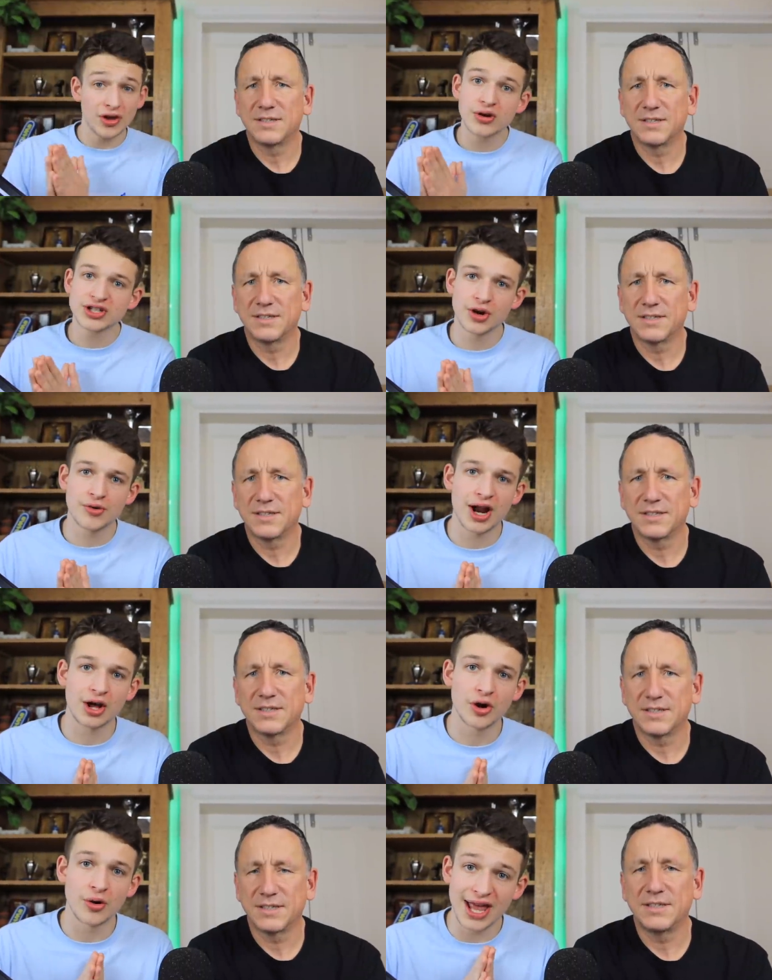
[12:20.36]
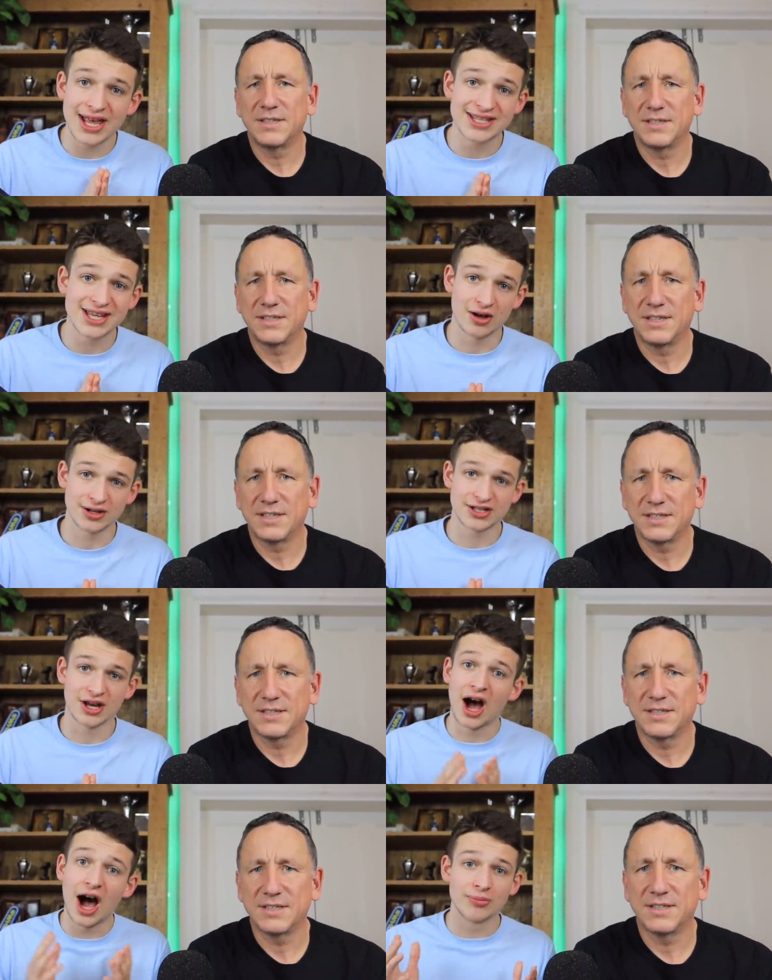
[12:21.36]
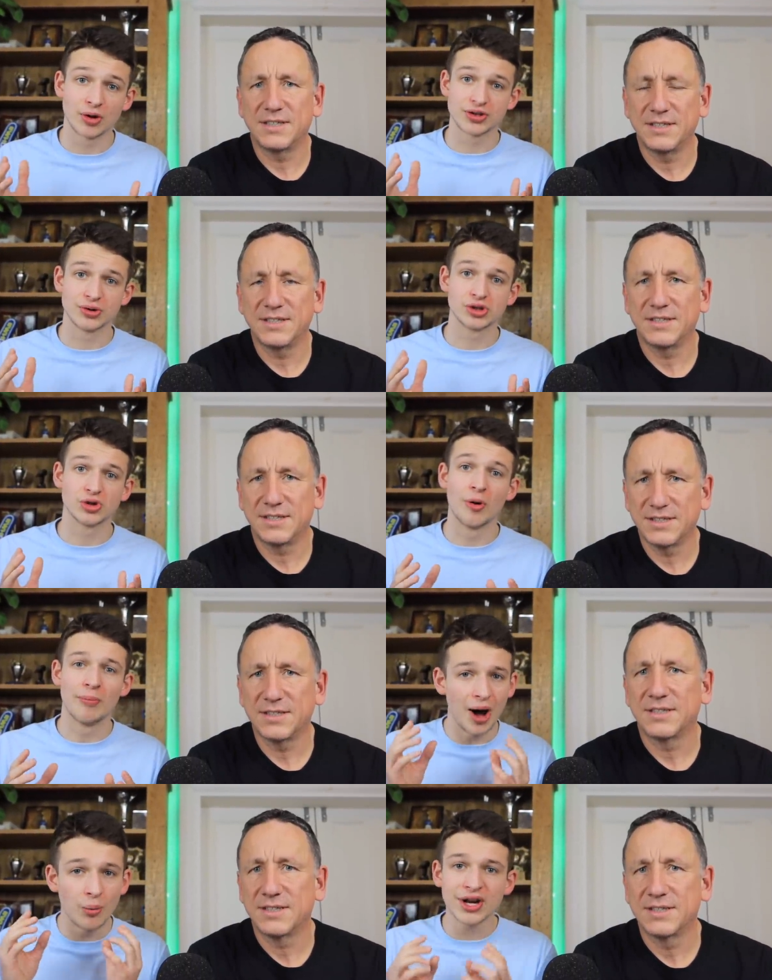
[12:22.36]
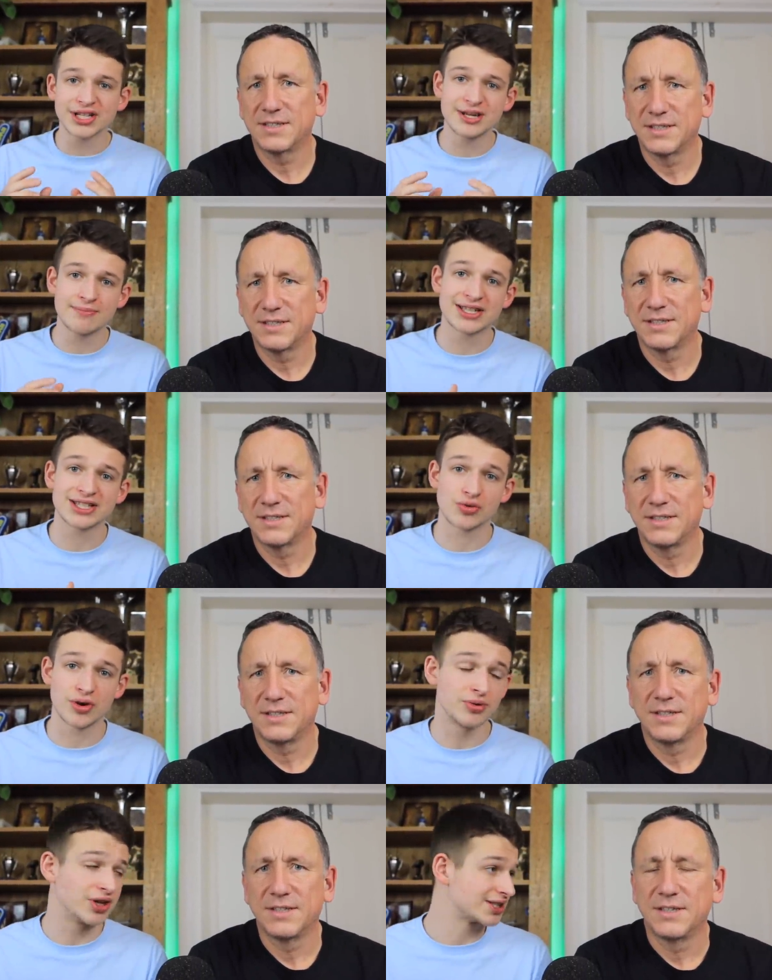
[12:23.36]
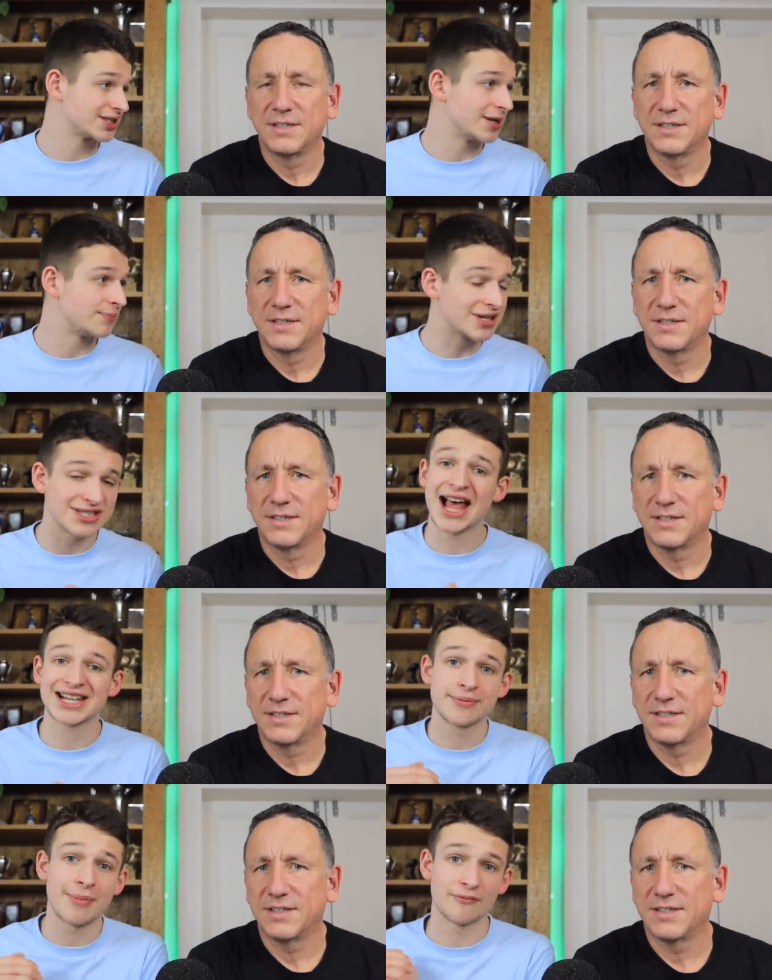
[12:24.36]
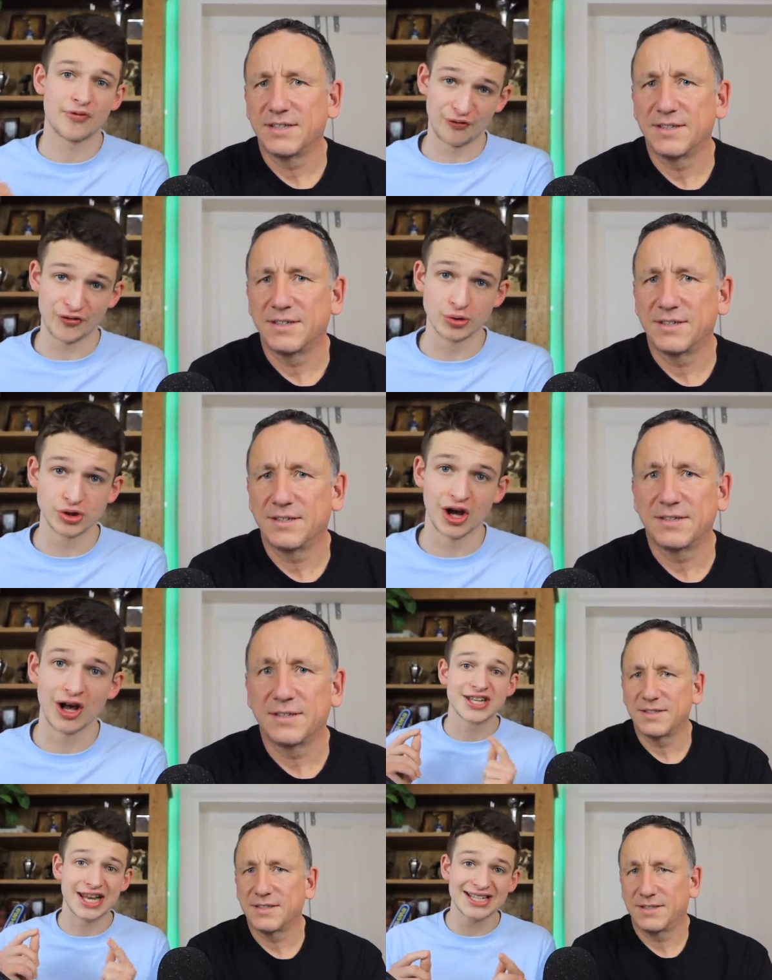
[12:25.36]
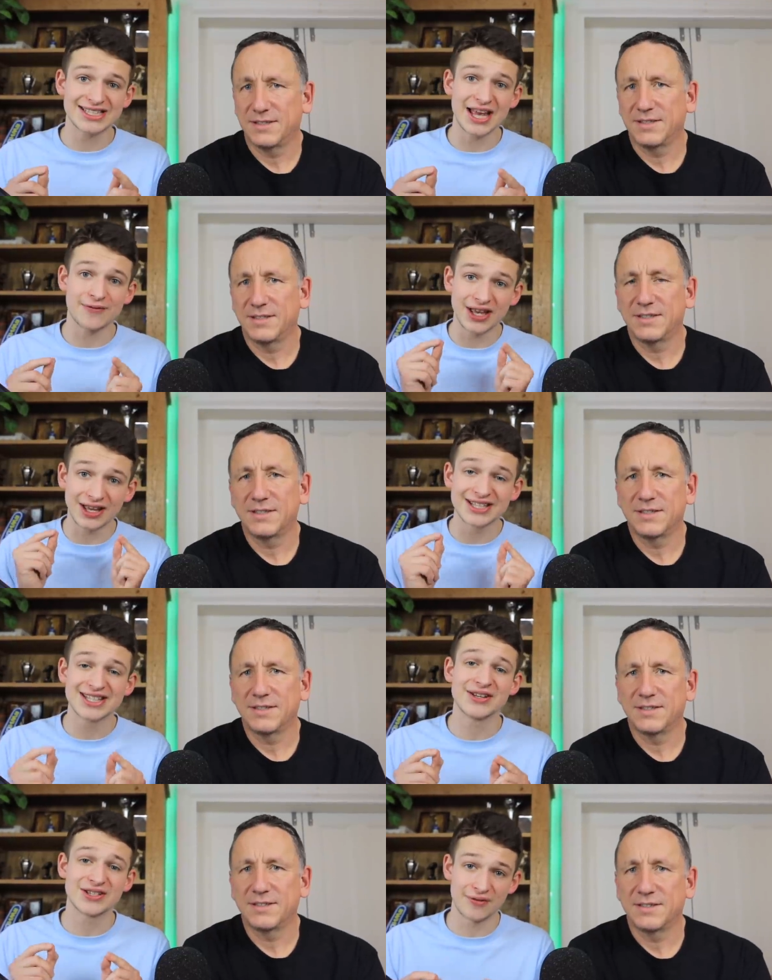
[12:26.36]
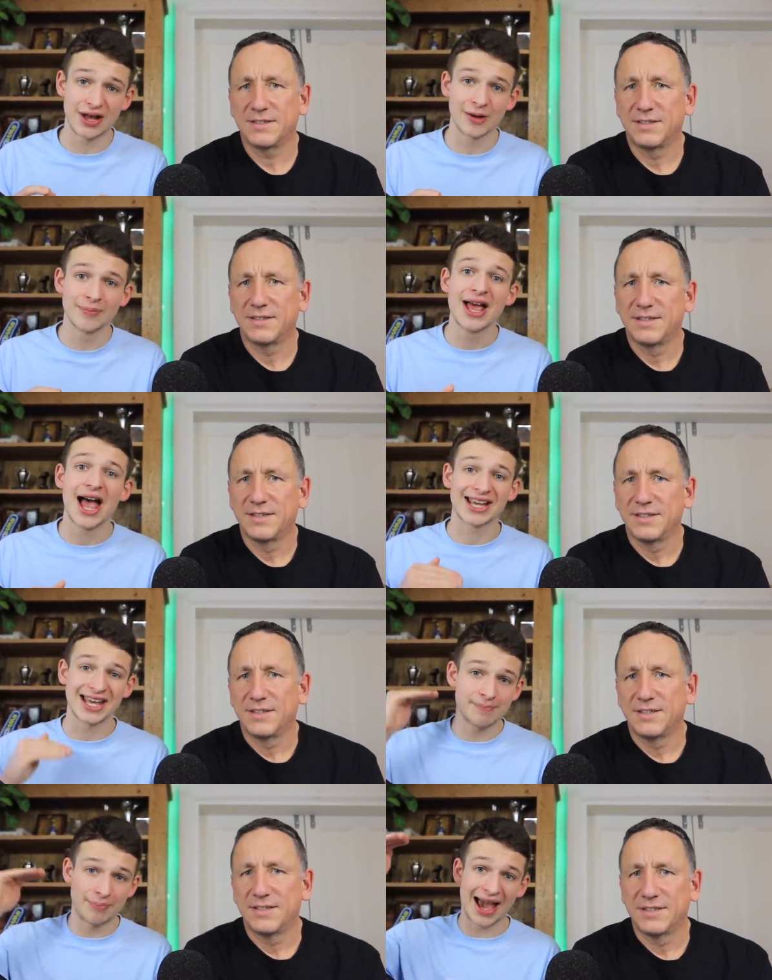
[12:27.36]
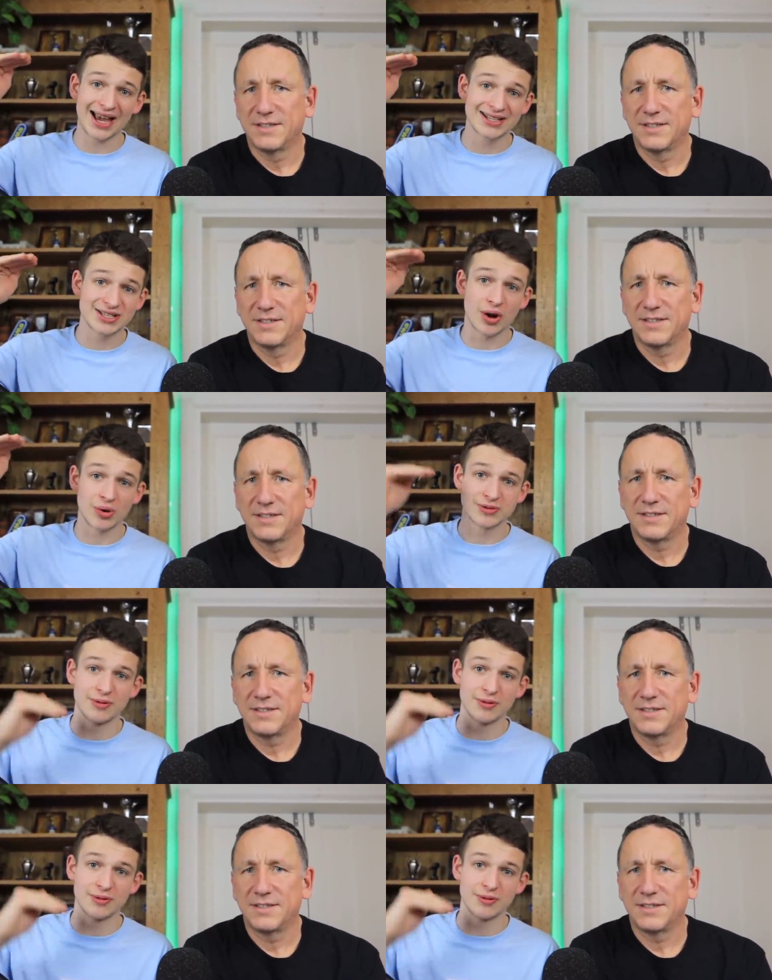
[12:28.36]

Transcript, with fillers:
Speaker 1: Cristiano Ronaldo is the answer, I'm not too sure, but I want to see Mason Greenwood exceed because that's the man for the future. So let's see if he can continue to develop and get him back to where he was